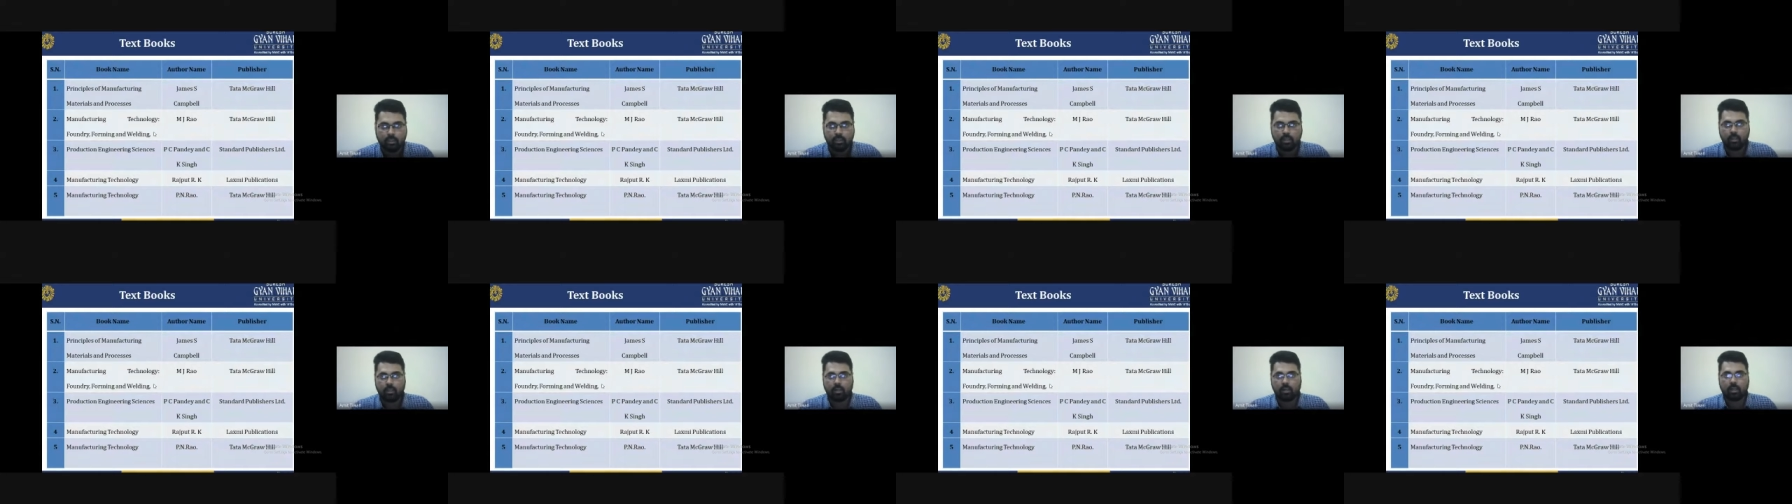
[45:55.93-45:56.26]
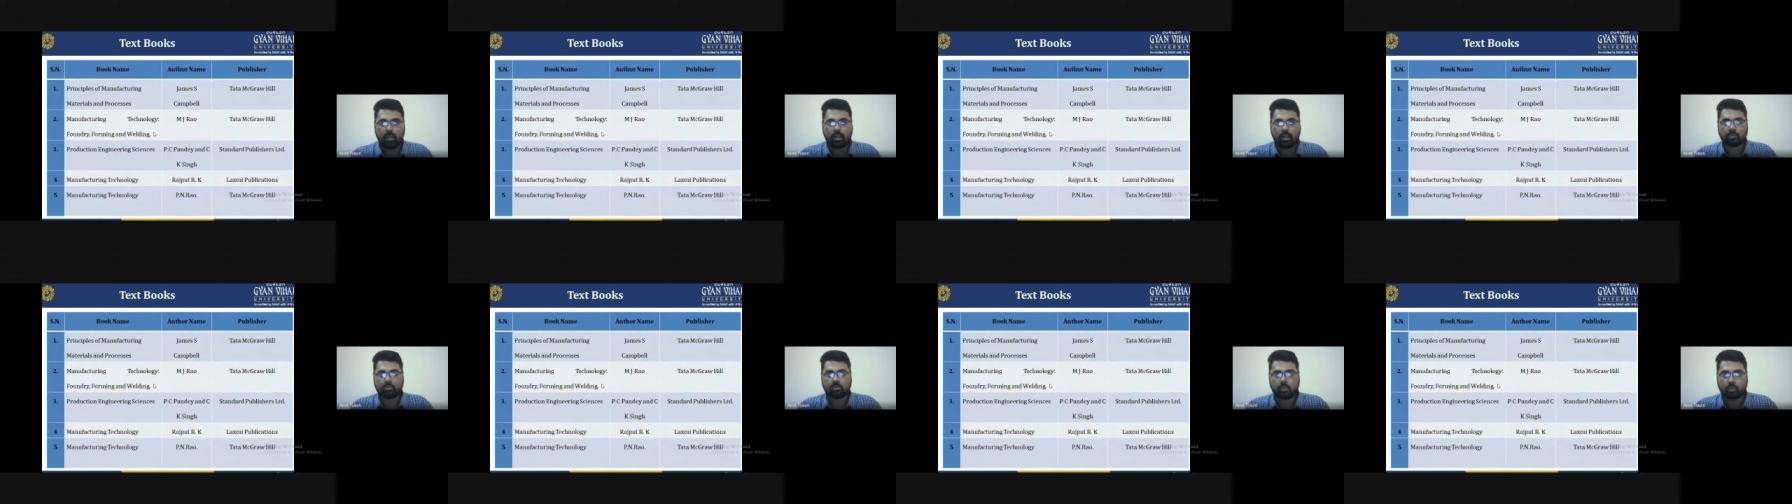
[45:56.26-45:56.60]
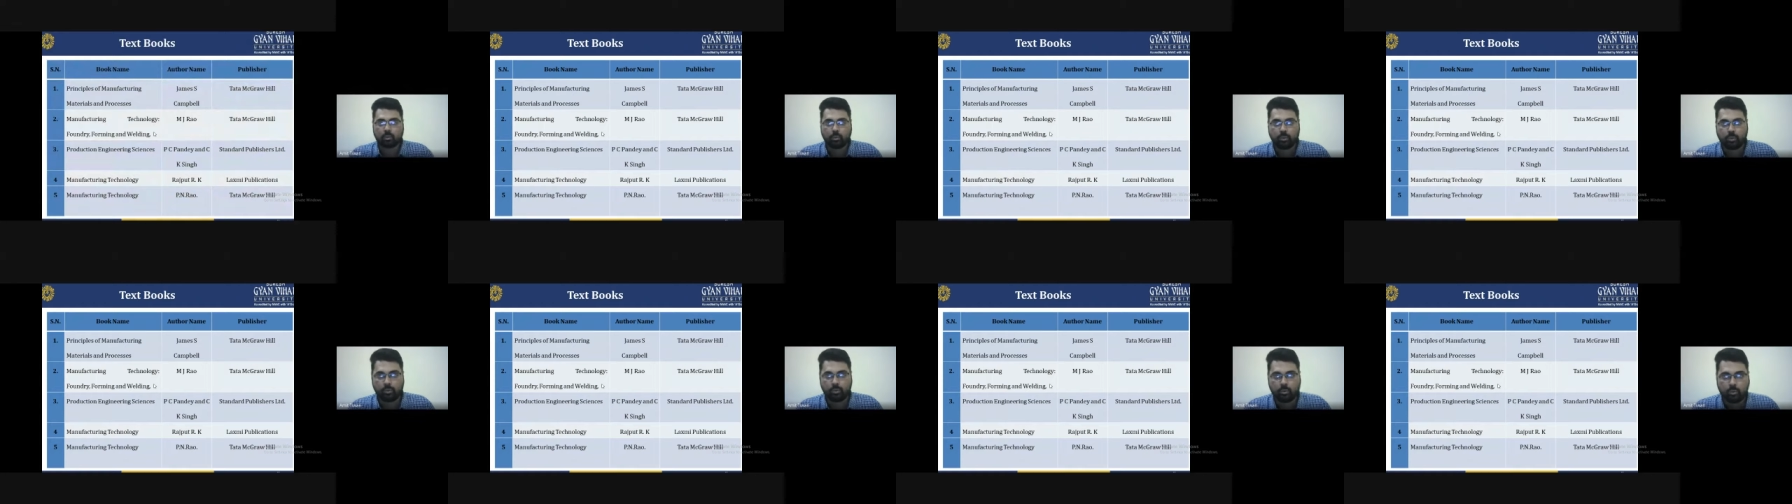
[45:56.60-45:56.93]
also to
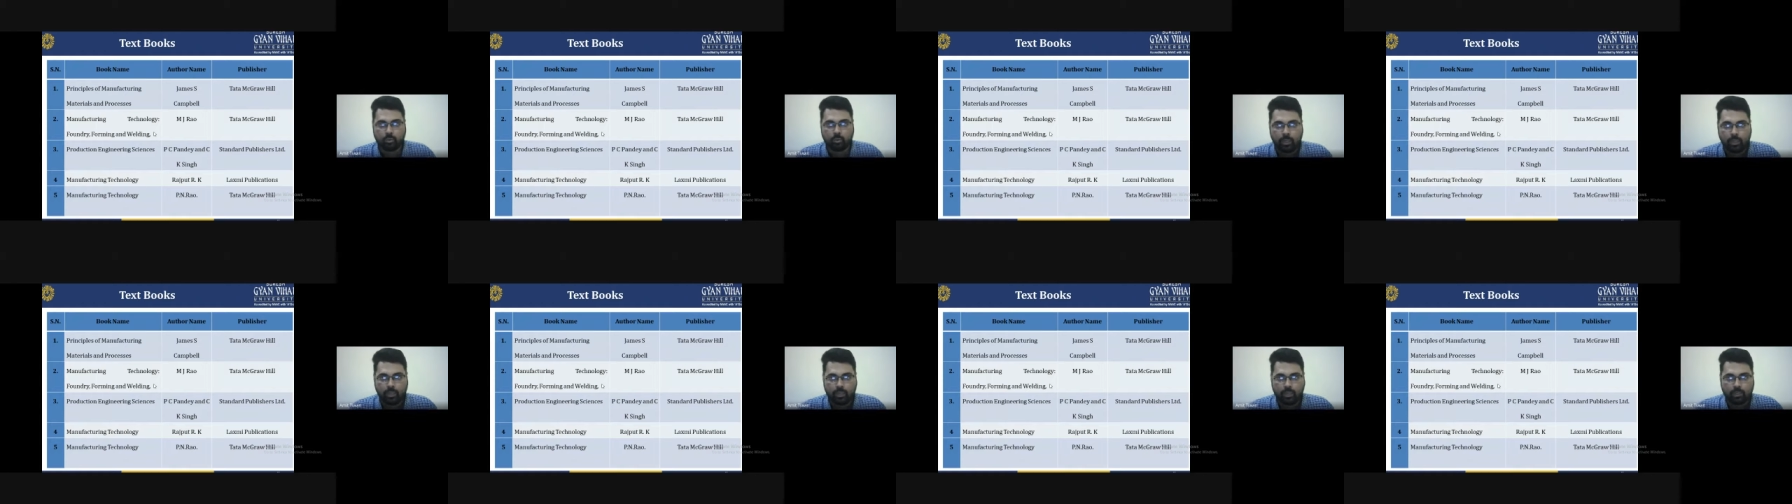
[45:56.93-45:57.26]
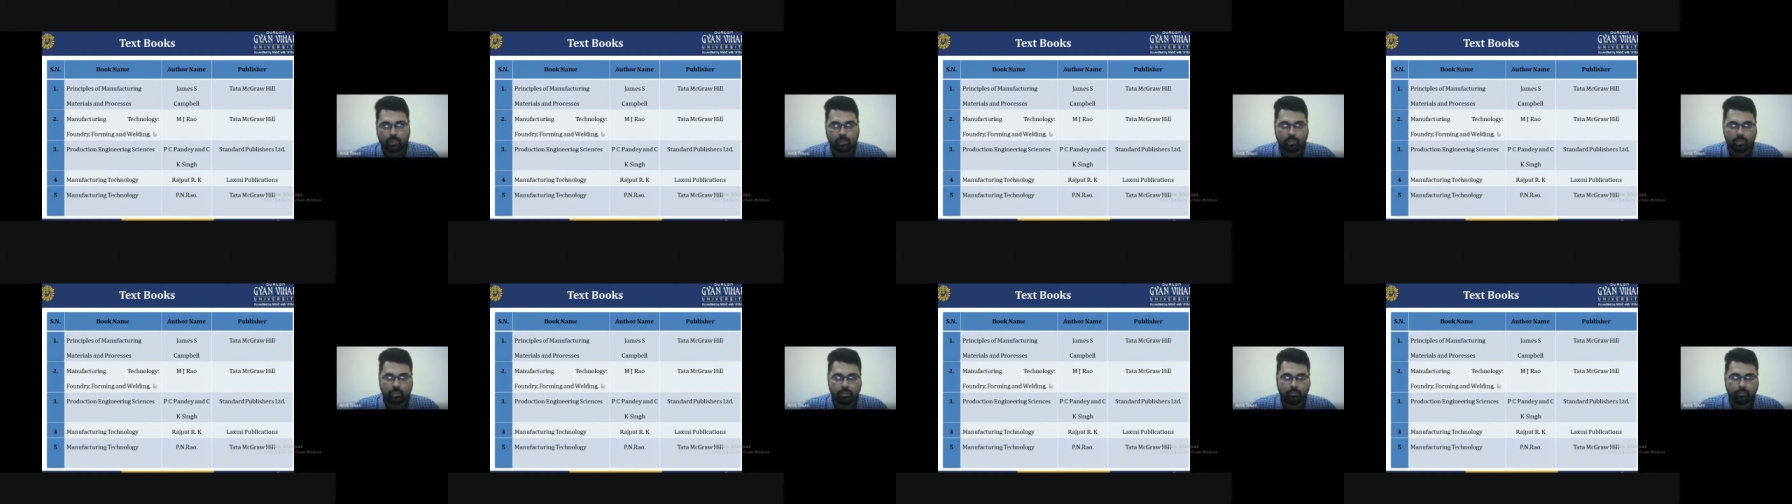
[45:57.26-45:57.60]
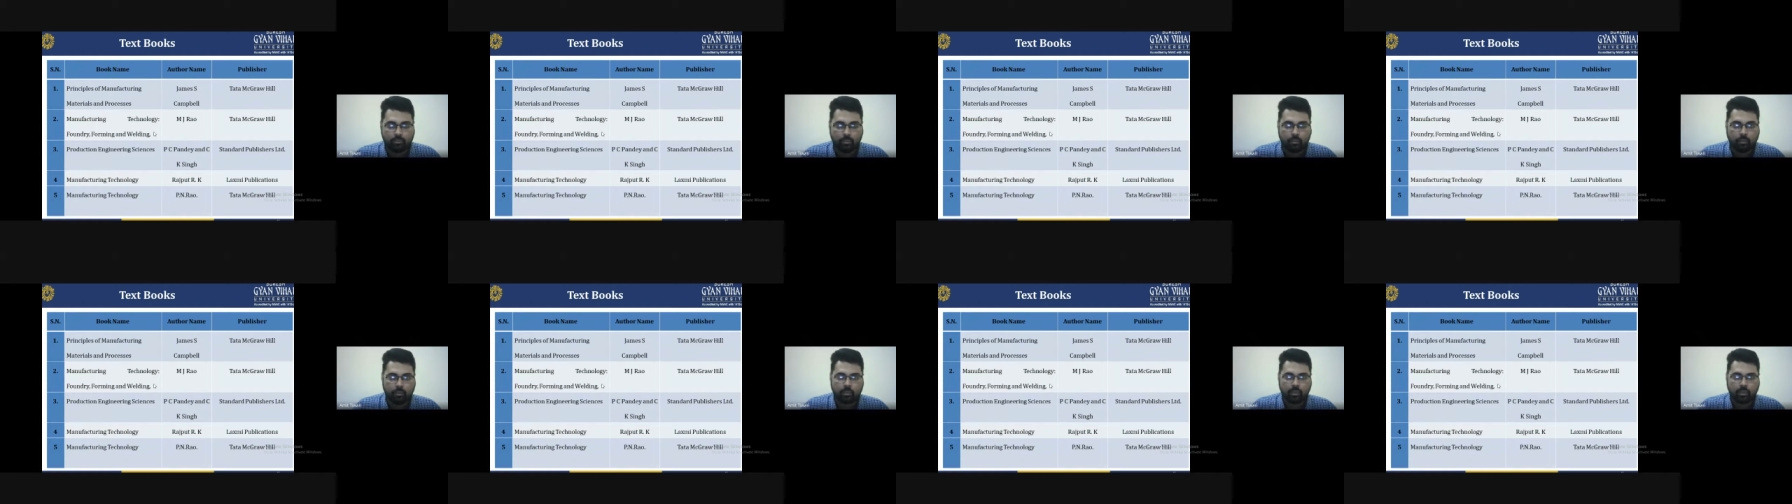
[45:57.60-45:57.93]
you, and
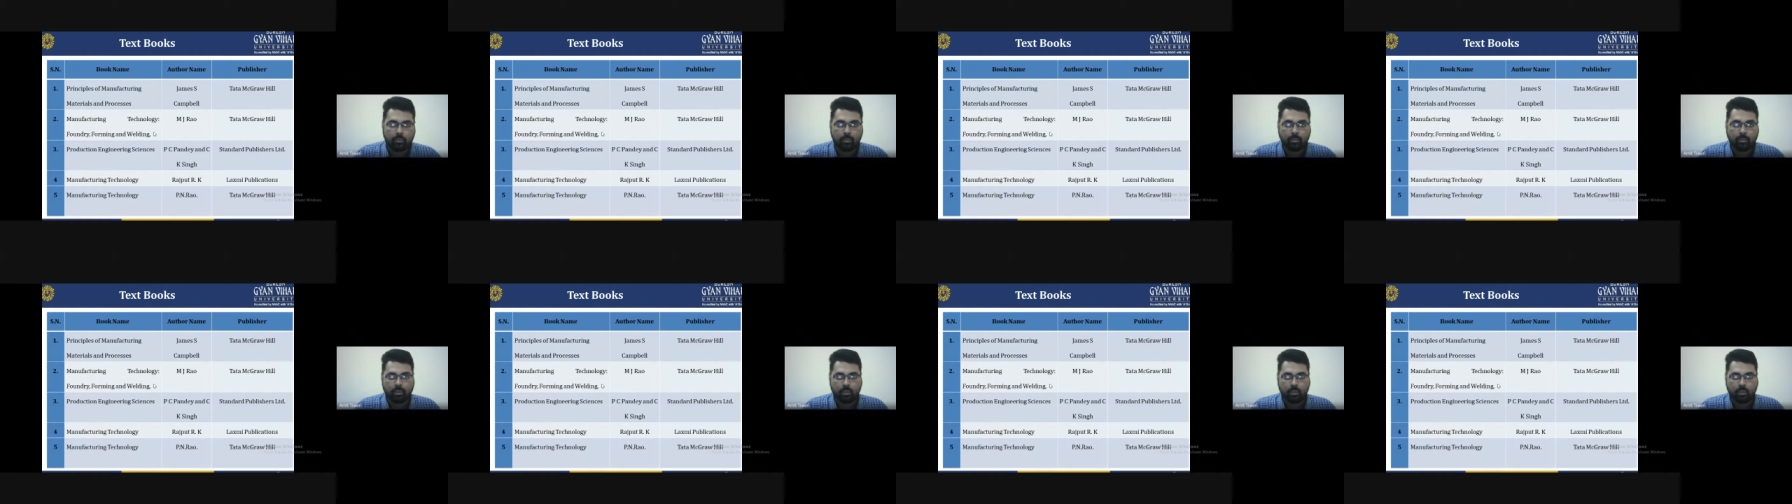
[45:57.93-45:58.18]
for the